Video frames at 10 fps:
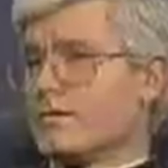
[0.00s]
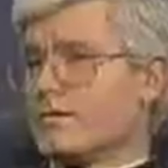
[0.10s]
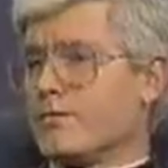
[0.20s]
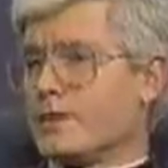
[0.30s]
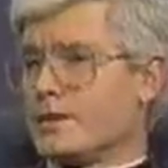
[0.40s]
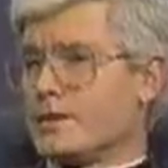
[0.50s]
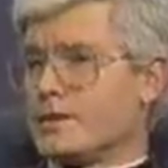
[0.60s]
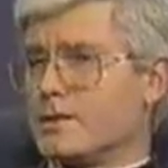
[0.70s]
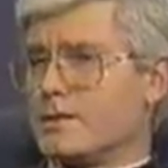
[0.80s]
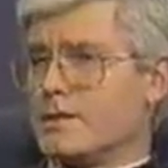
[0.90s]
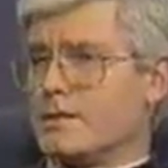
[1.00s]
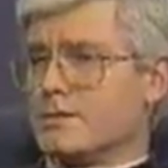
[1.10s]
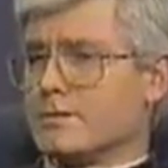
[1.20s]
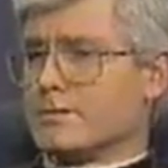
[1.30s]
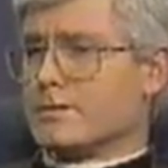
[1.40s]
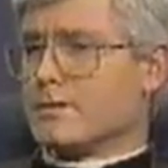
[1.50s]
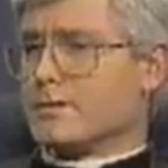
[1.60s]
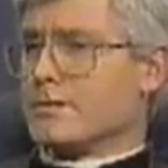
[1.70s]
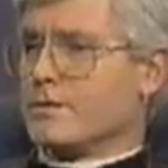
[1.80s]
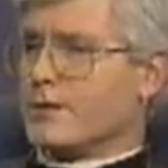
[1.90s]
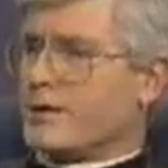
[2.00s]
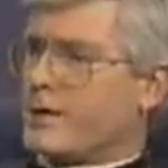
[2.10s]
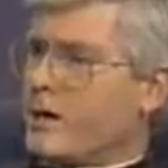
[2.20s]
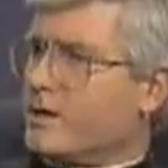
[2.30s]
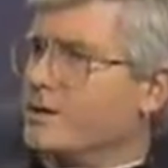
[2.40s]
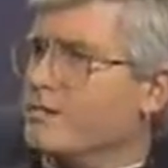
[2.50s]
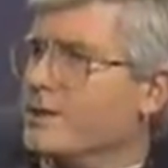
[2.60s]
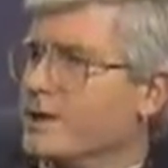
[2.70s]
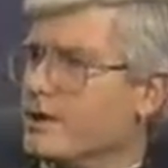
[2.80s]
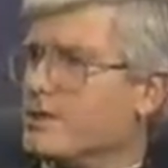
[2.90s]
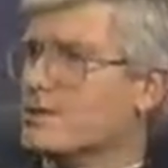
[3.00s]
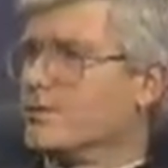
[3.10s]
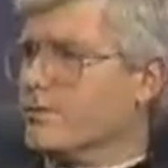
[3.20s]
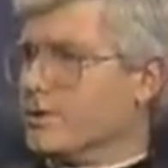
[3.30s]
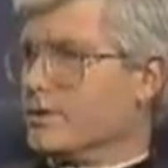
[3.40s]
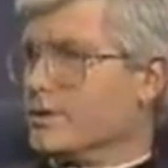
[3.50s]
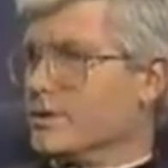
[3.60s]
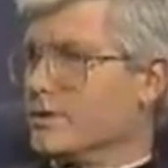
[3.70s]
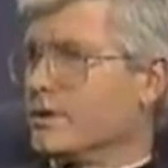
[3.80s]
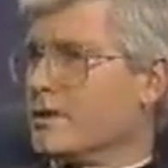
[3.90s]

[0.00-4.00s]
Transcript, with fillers: Well, I think the, uh, the, the child begins to learn